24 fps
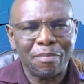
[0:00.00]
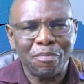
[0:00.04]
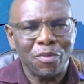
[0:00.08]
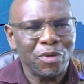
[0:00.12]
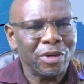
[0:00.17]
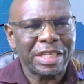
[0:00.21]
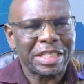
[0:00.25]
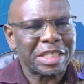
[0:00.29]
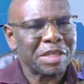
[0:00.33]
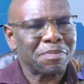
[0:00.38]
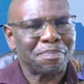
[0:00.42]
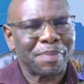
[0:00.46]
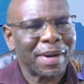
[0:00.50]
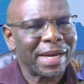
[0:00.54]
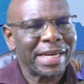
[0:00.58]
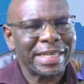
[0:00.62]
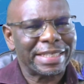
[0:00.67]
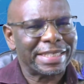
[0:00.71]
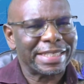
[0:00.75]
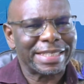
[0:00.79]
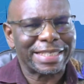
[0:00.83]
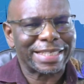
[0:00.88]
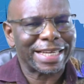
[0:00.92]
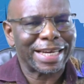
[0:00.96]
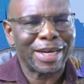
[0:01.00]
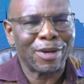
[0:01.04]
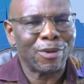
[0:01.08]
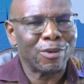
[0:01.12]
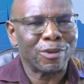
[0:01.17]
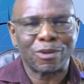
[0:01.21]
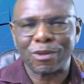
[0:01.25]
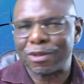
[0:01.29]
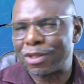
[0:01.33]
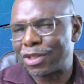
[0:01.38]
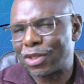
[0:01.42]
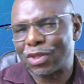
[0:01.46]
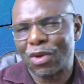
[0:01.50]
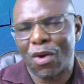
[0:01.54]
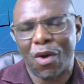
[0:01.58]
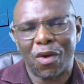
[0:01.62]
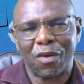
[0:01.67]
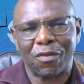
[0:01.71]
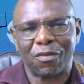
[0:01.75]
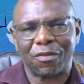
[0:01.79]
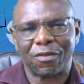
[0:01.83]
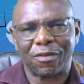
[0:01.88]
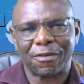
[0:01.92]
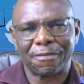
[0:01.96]
municipalities alone to
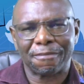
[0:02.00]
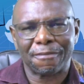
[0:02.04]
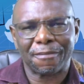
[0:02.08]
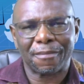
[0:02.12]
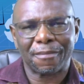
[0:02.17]
solve.